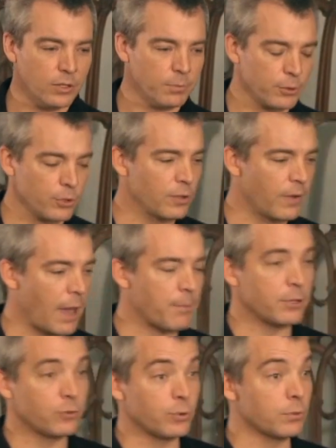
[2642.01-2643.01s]
that the pursuit of
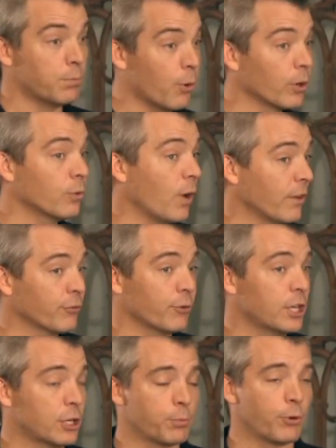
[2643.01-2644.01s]
happiness was important, why
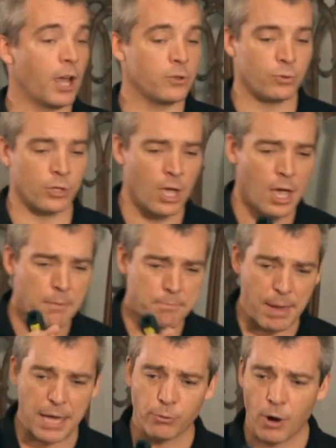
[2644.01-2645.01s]
free enterprise was a
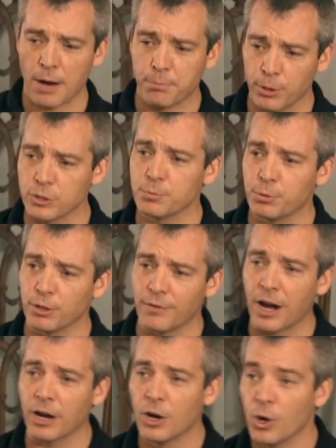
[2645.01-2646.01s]
bedrock principle
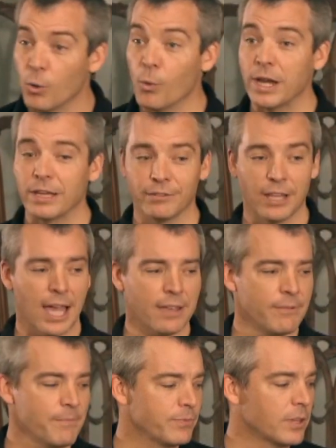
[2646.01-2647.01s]
of our way of
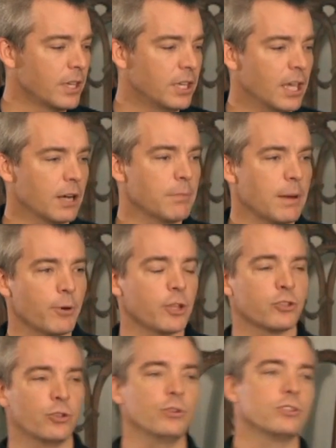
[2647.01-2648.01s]
life. You got to remember,
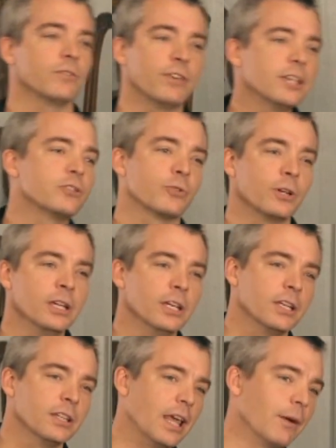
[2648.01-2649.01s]
as students of history,
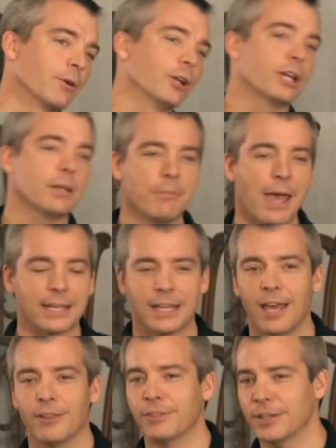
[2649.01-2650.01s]
they were looking back
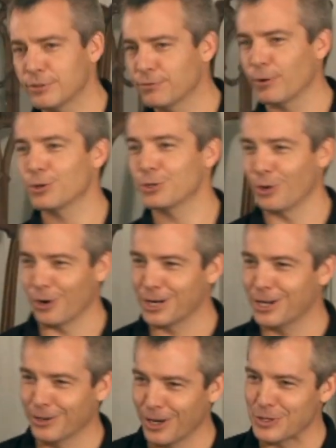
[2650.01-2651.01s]
to how things first
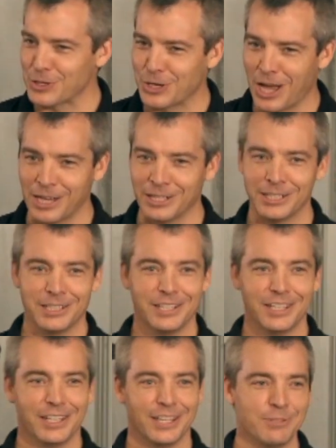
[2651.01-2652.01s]
started here on this continent.
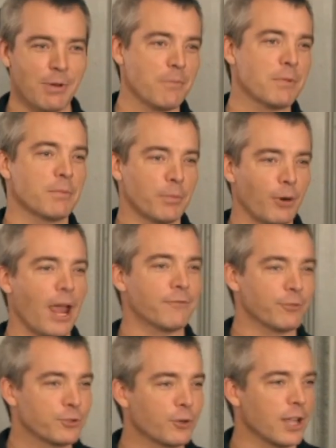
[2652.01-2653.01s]
And you might remember
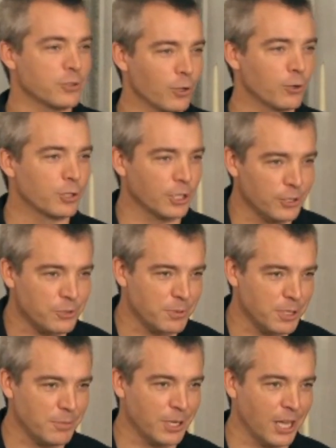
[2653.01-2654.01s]
Bradford tried
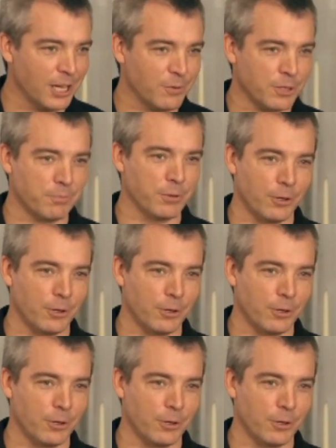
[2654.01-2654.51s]
socialism in the beginning with the